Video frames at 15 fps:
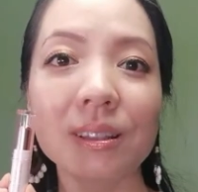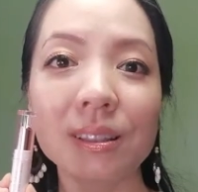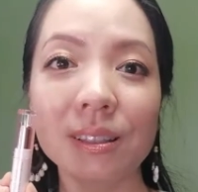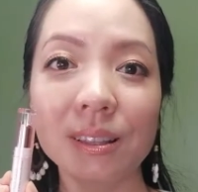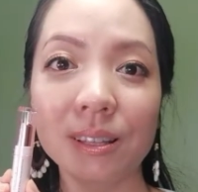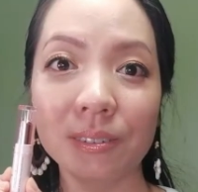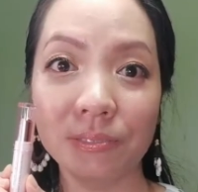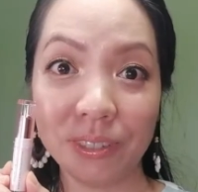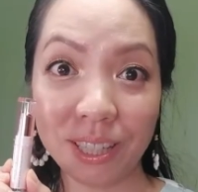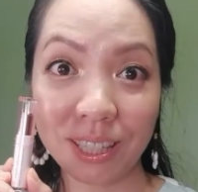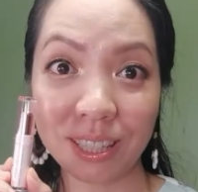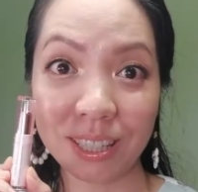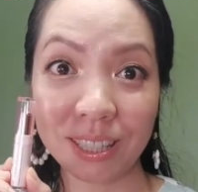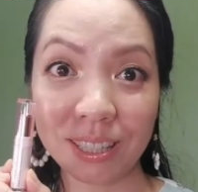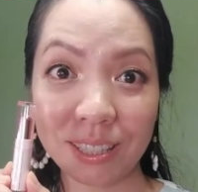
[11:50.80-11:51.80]
love
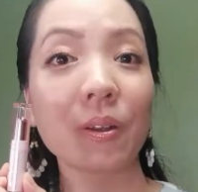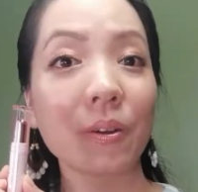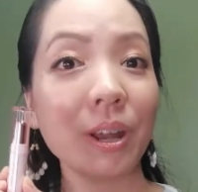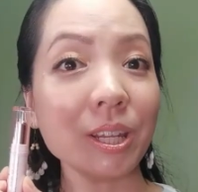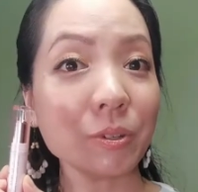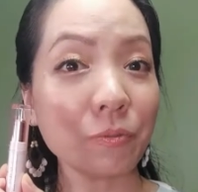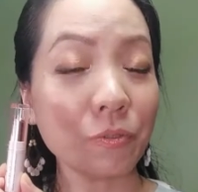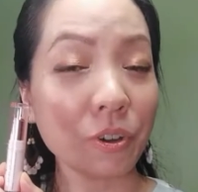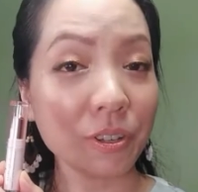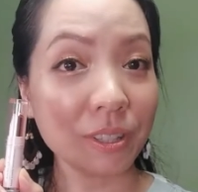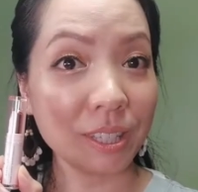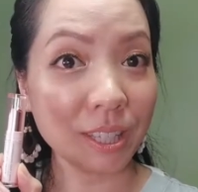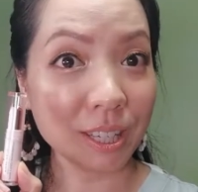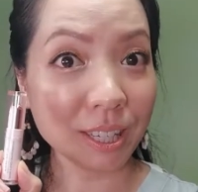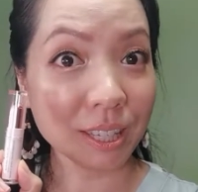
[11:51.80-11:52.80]
it. Great for
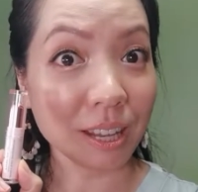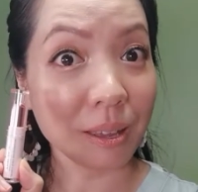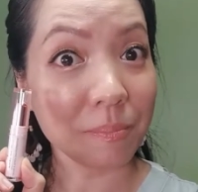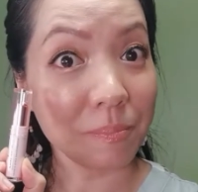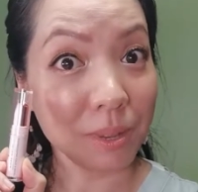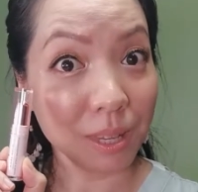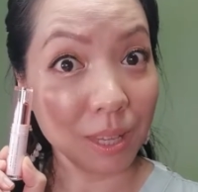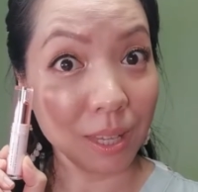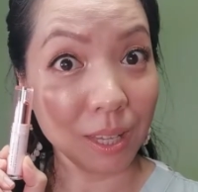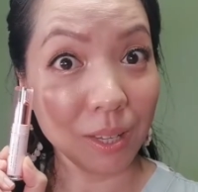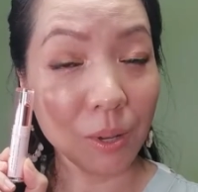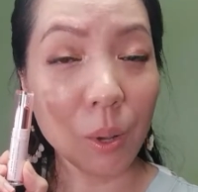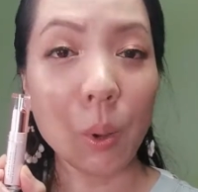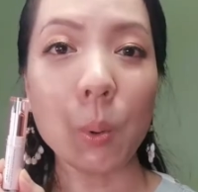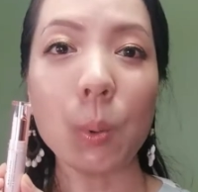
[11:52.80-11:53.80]
dears like me
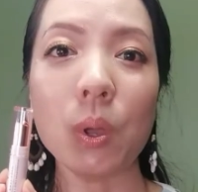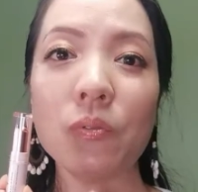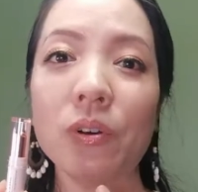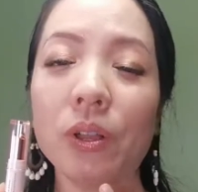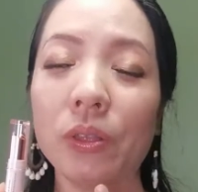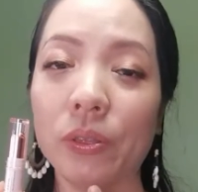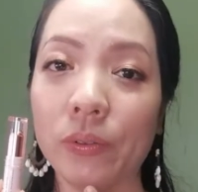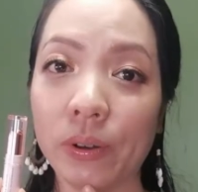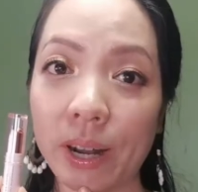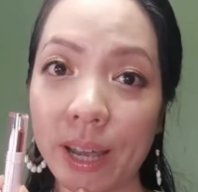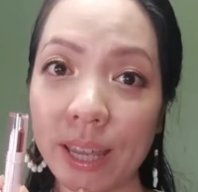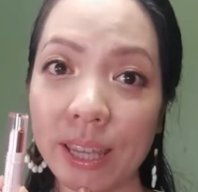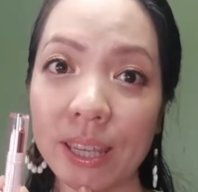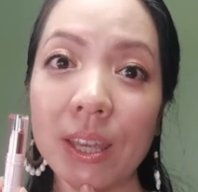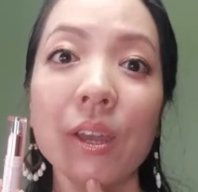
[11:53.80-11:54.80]
with a
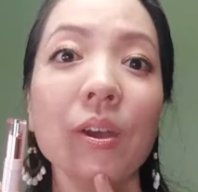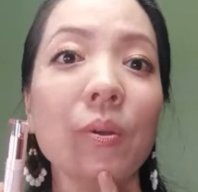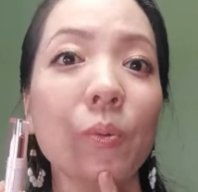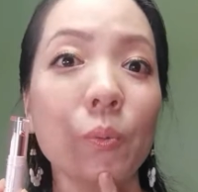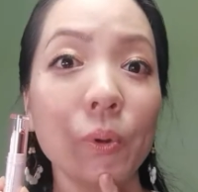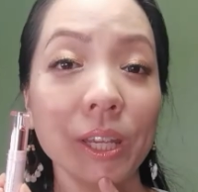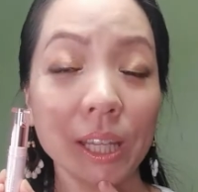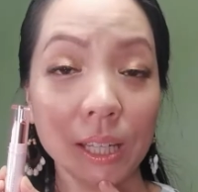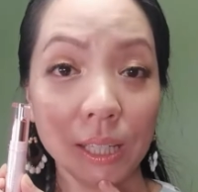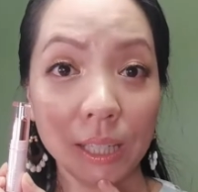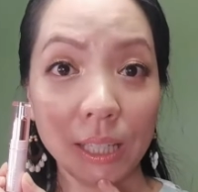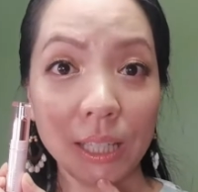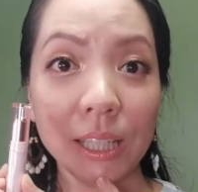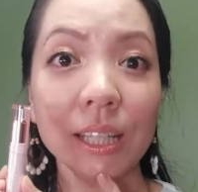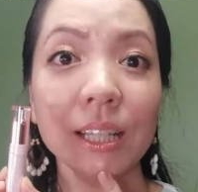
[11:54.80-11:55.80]
dry,
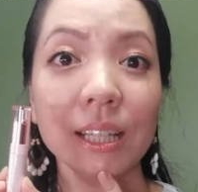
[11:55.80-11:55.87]
wrinkly